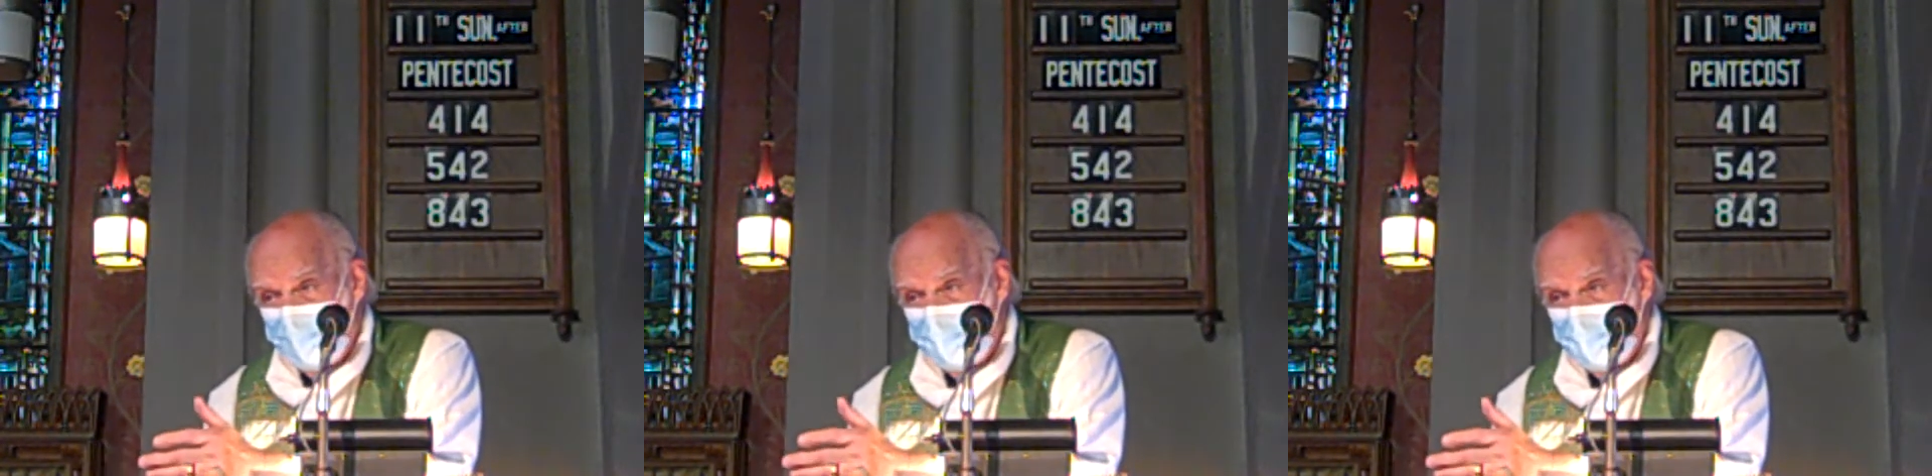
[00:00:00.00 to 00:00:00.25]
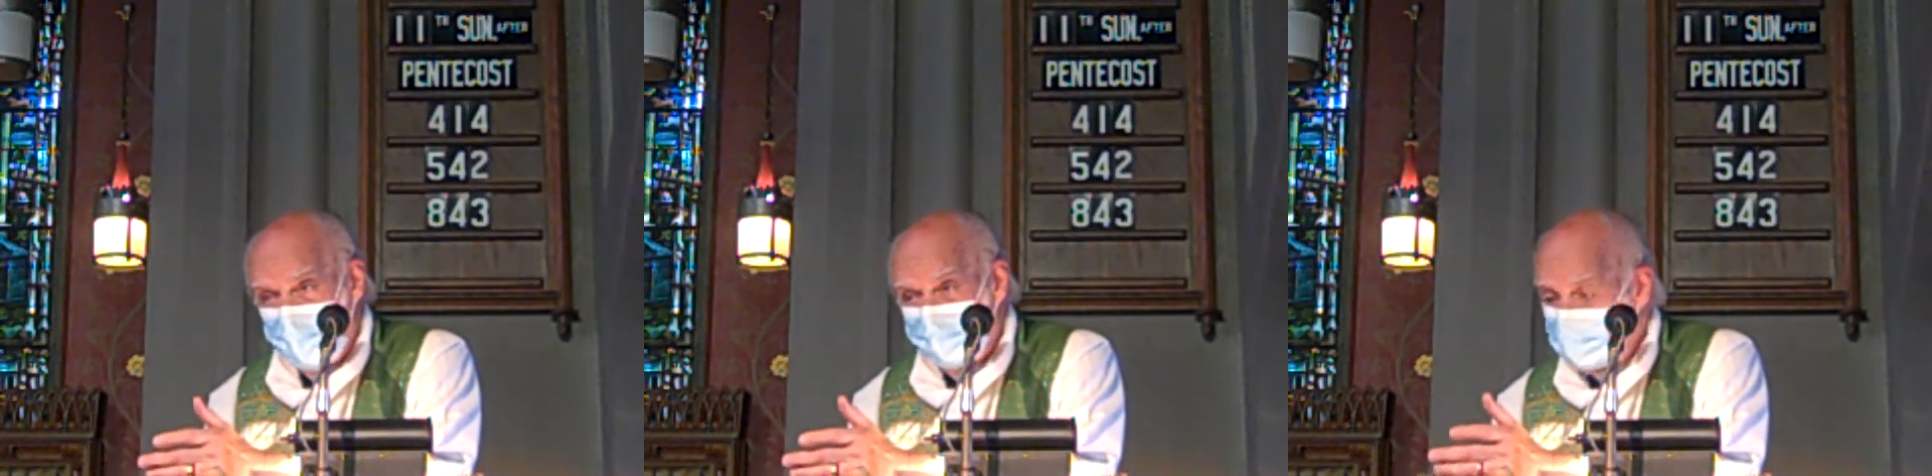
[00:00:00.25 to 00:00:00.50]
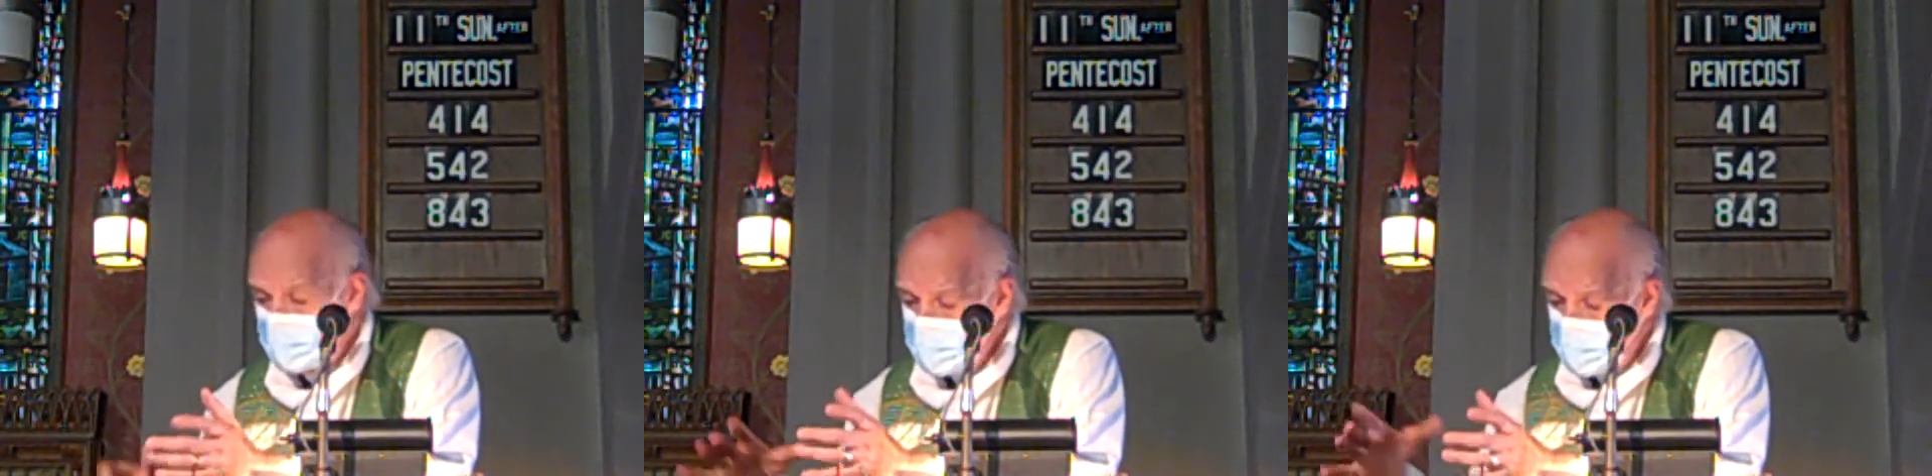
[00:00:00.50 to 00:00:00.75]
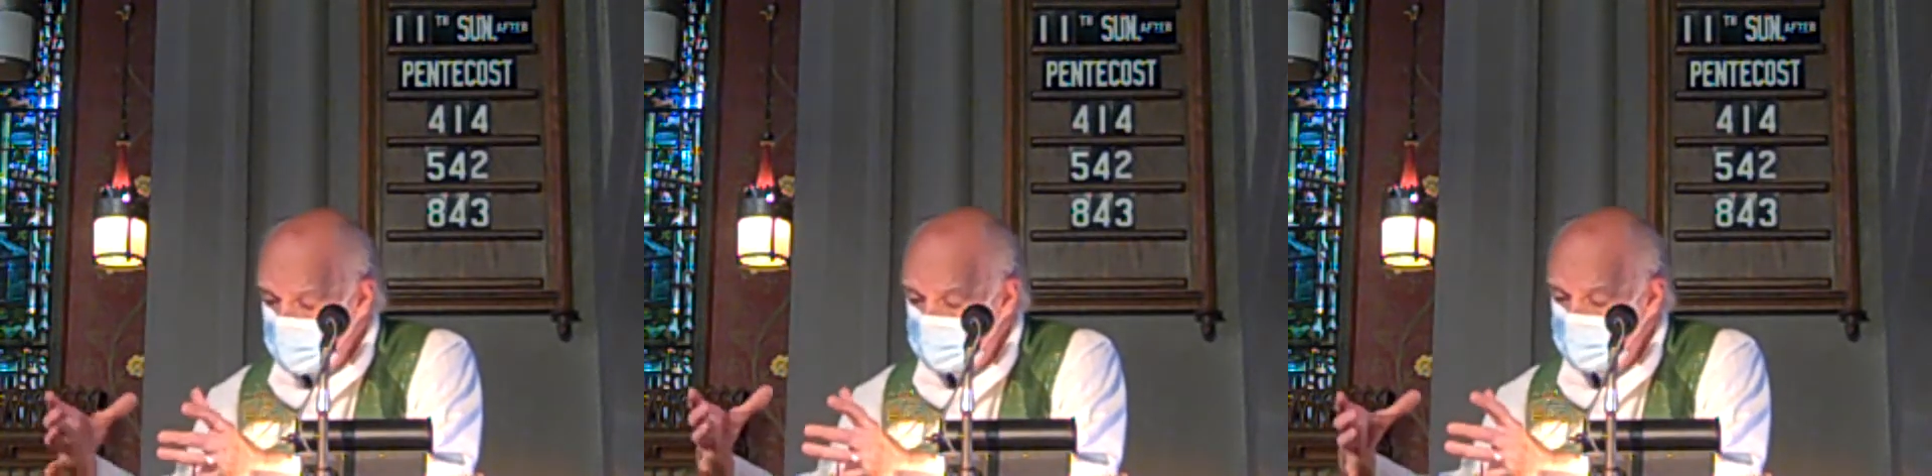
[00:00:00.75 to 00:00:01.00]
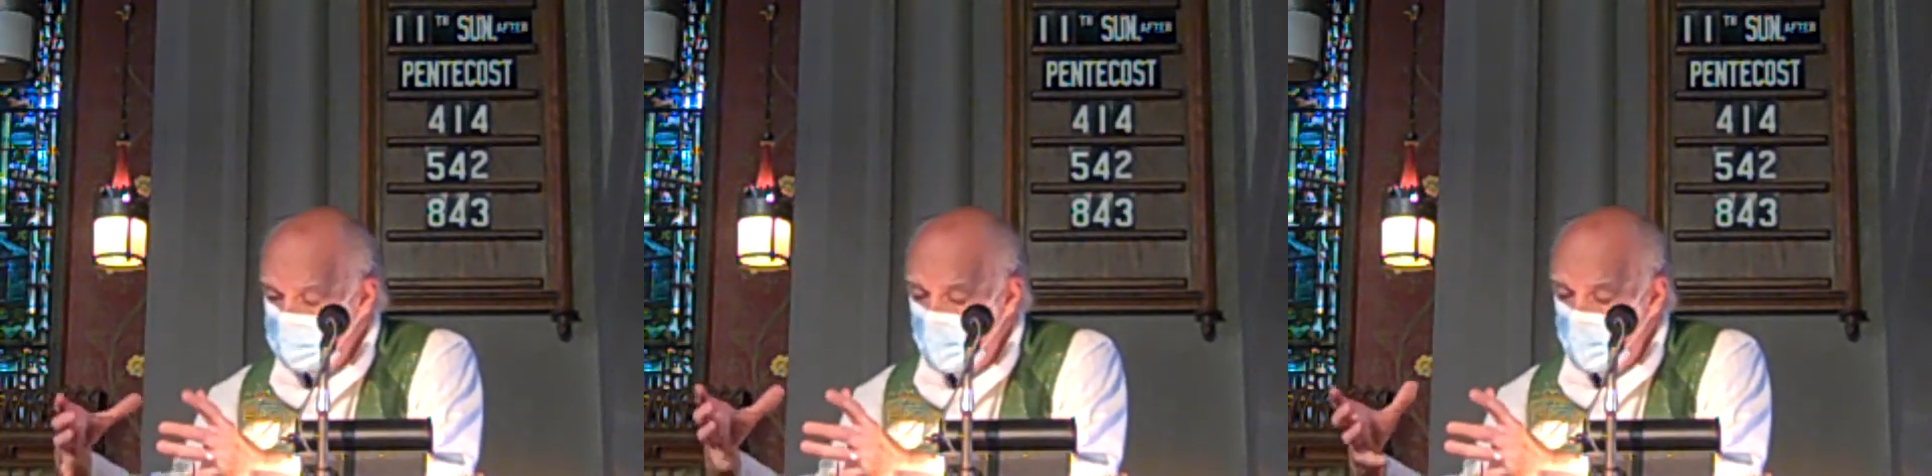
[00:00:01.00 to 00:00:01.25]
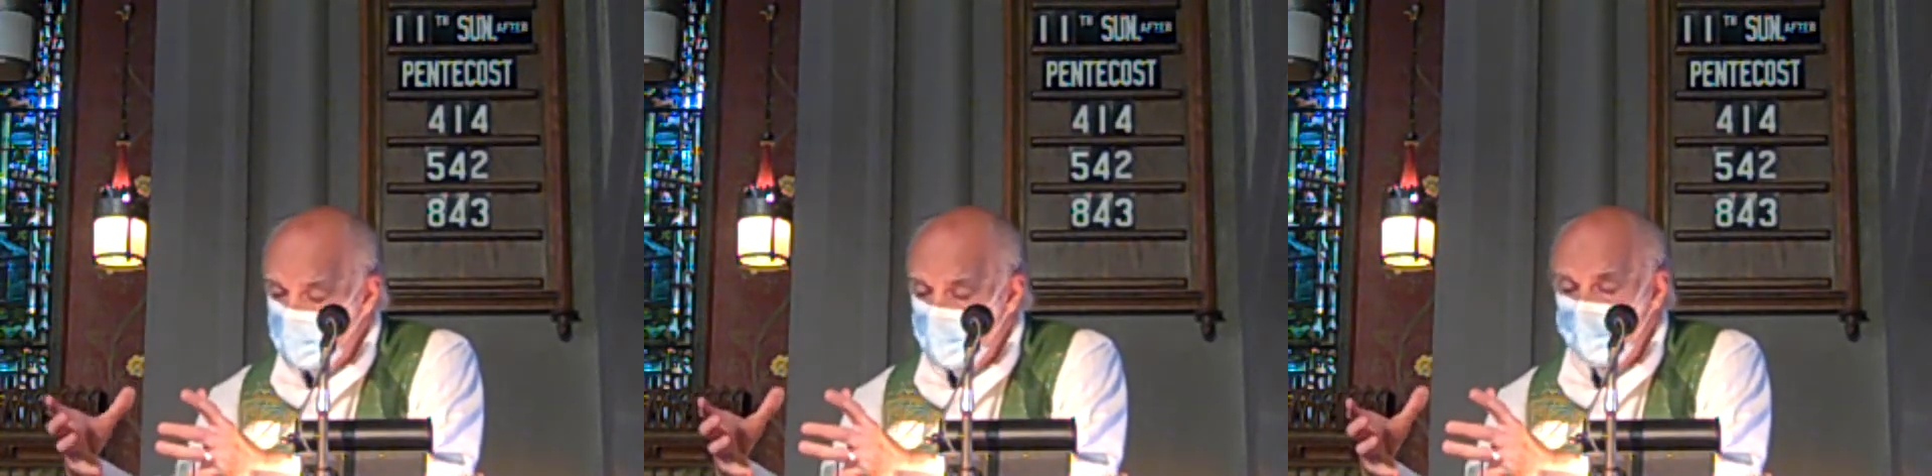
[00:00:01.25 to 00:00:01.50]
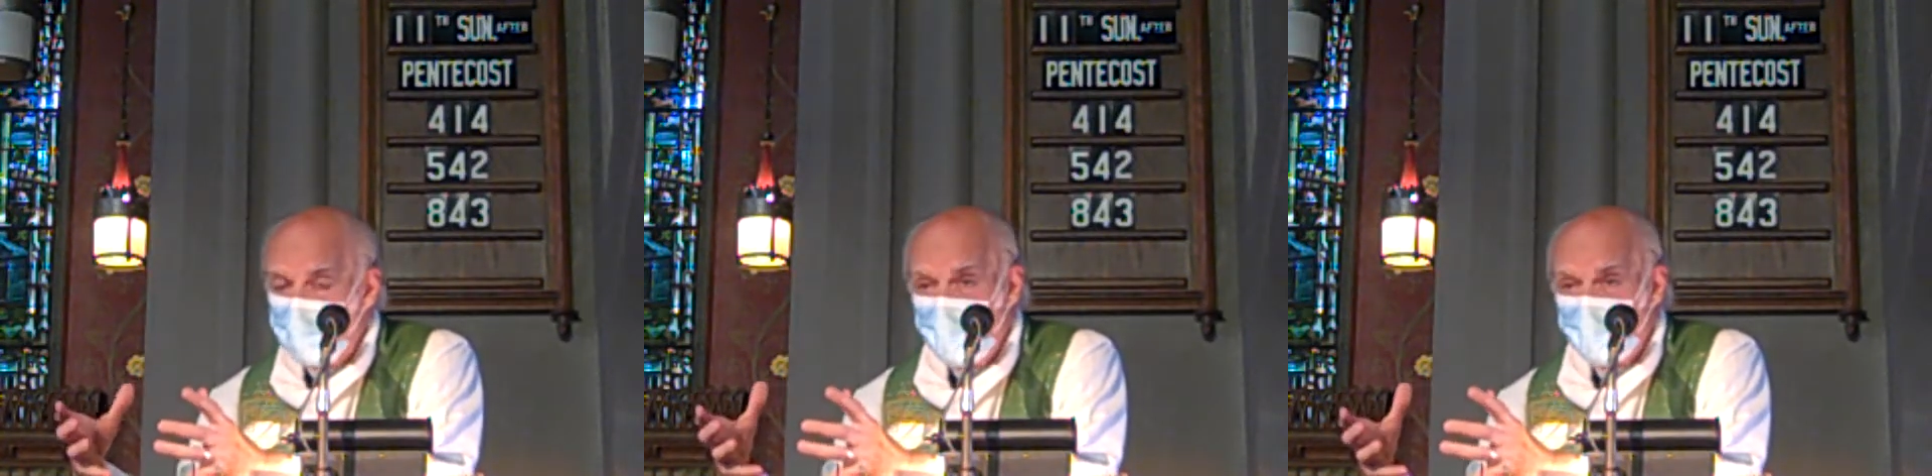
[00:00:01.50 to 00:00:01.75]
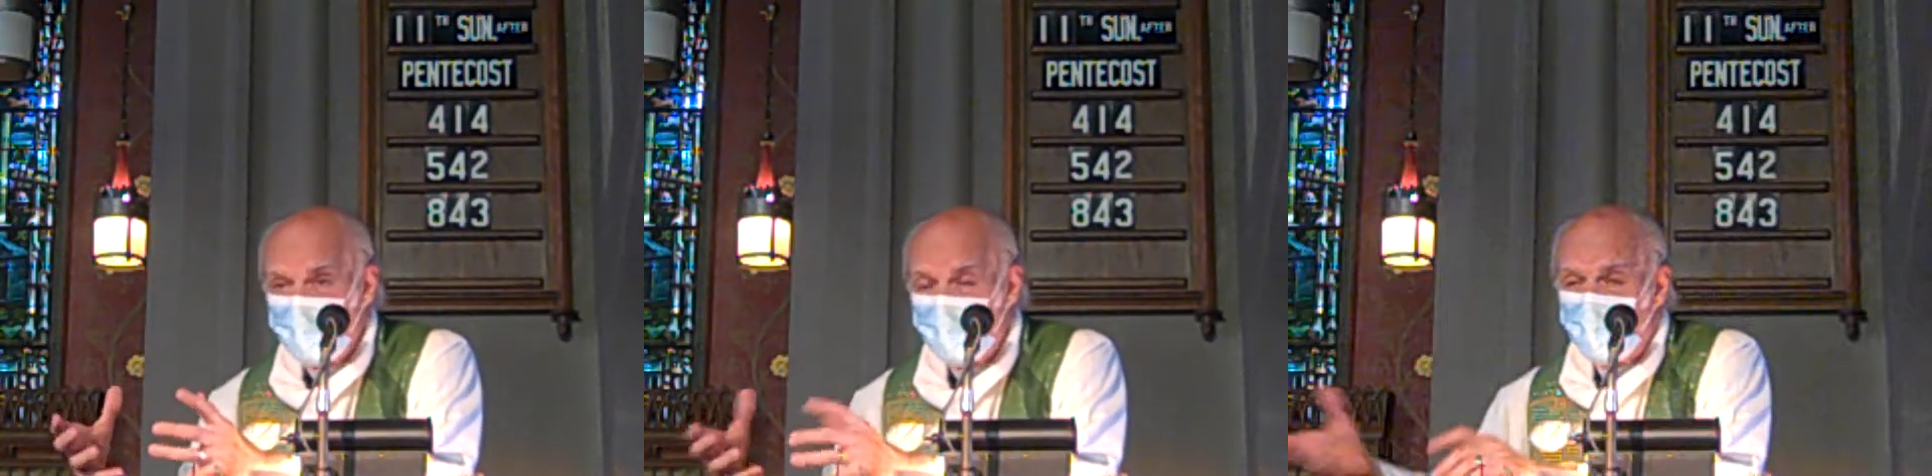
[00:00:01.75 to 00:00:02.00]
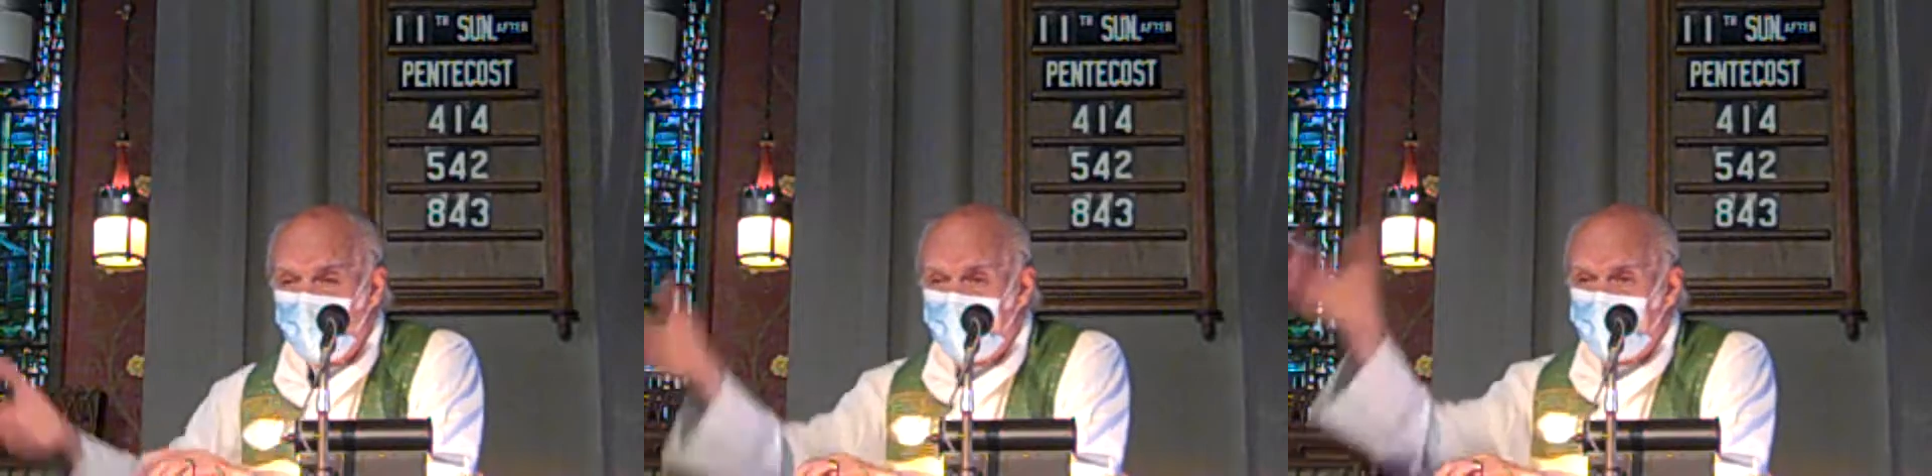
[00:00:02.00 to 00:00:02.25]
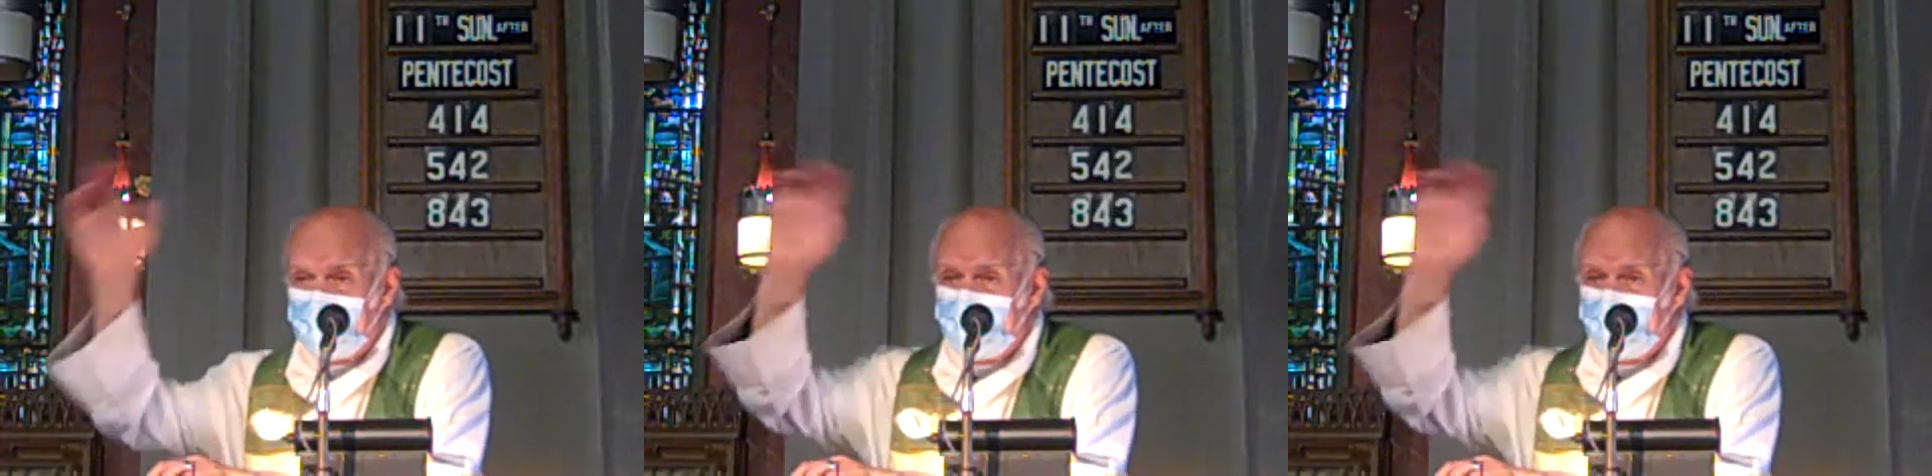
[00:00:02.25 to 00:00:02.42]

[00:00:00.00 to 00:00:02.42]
and as they got a smaller pot full,